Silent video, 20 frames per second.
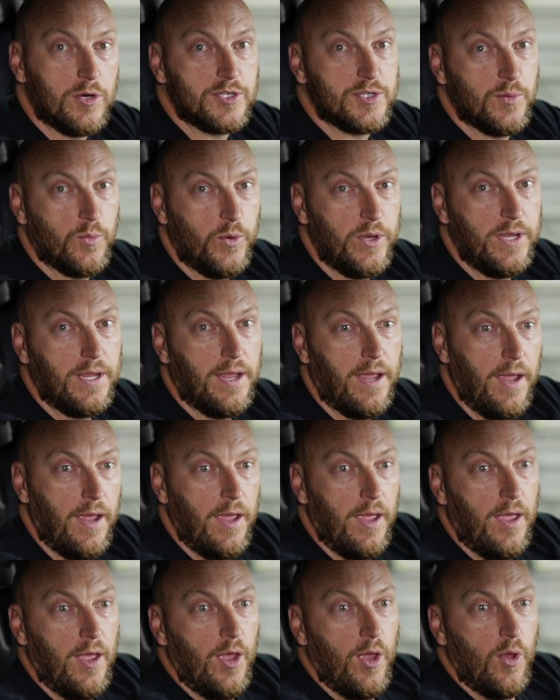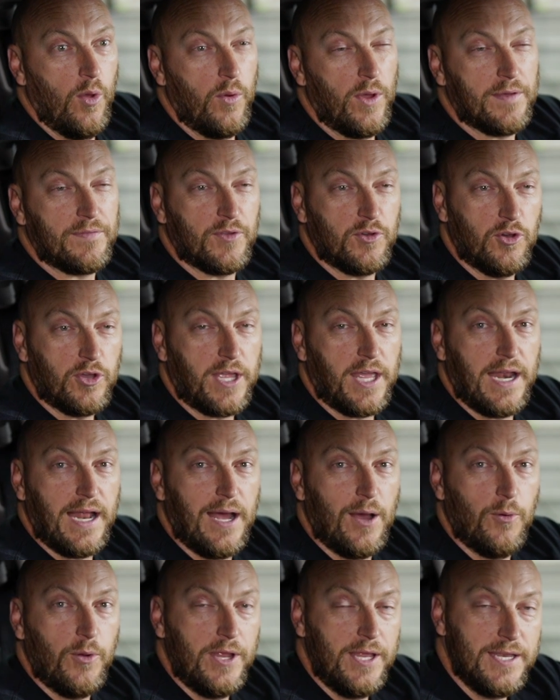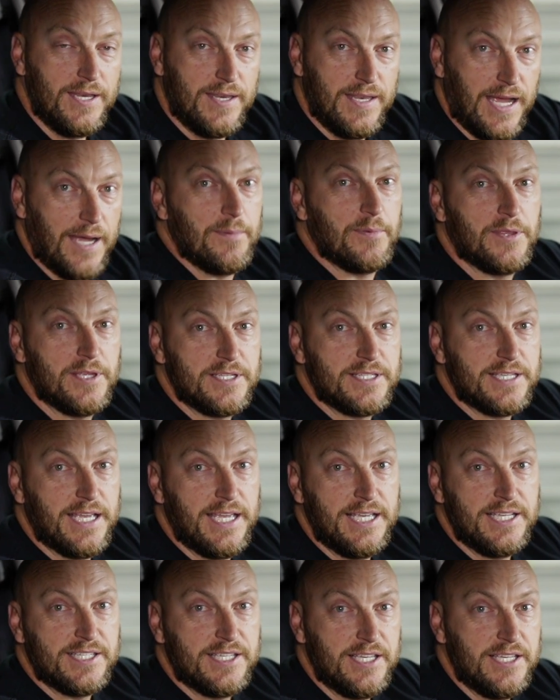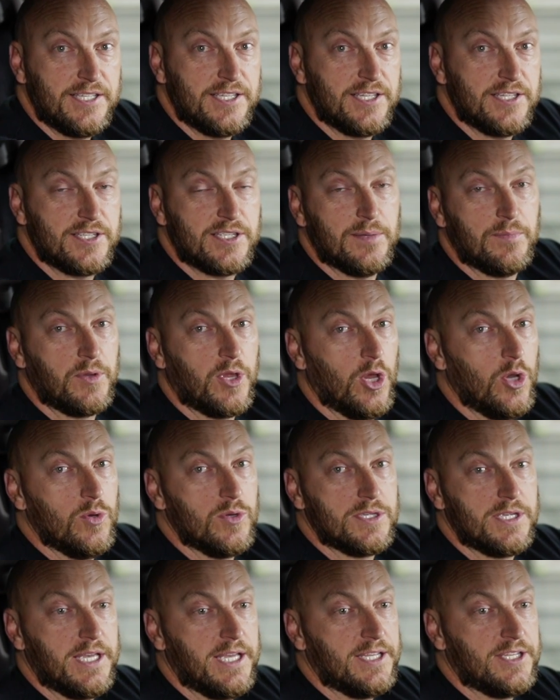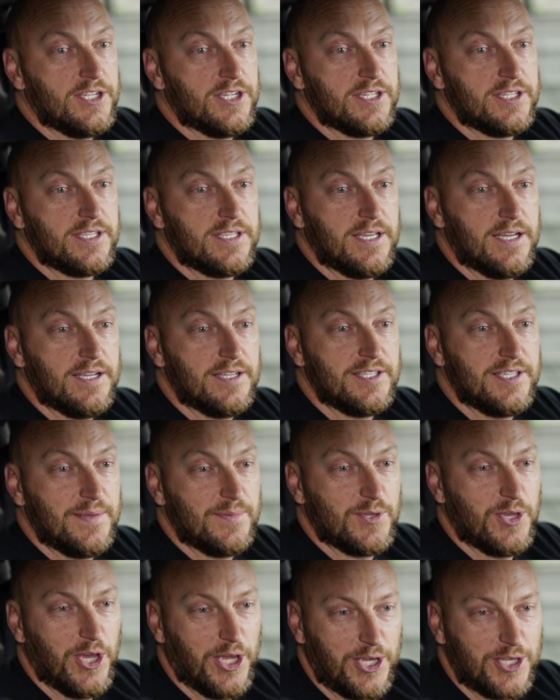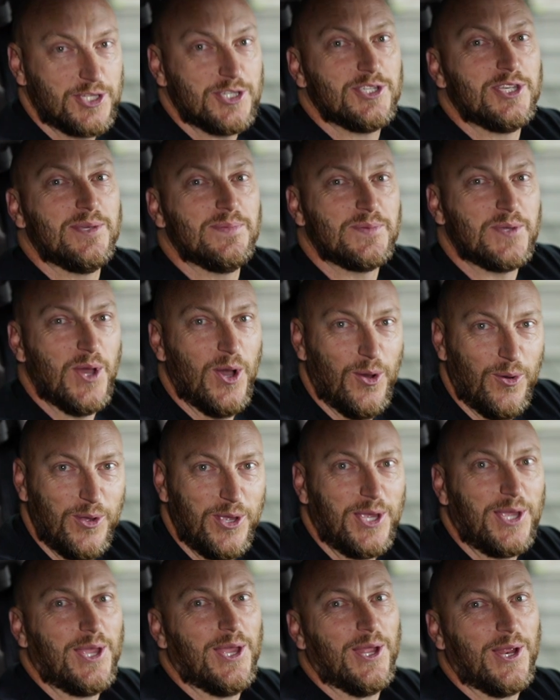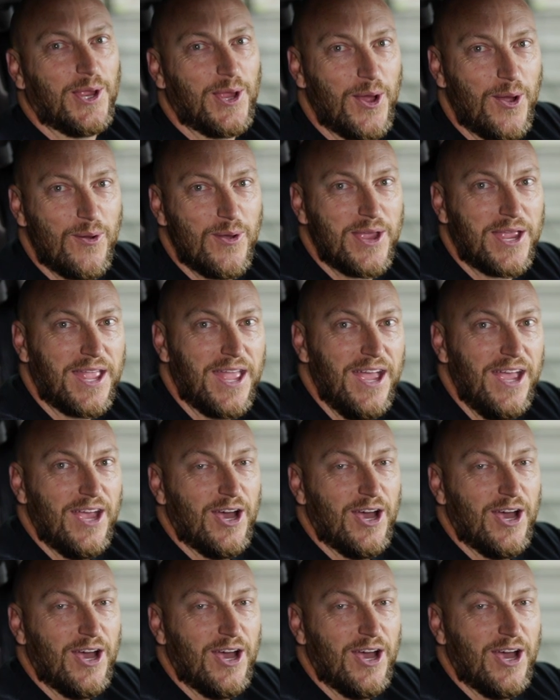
So we have to look at how in-depth this AC system goes. It just seems like it just keeps going and going.